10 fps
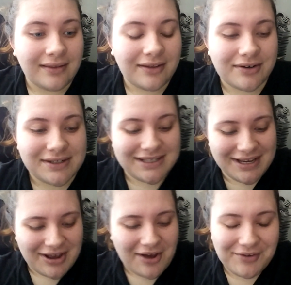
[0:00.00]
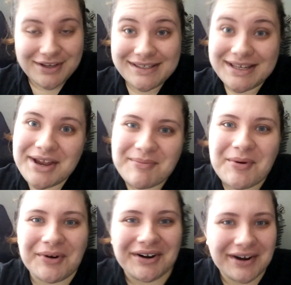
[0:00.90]
there's obviously
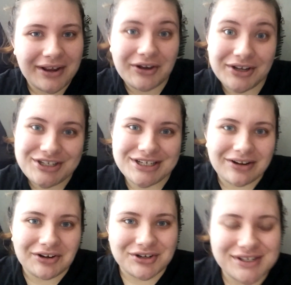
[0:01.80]
more cushion on your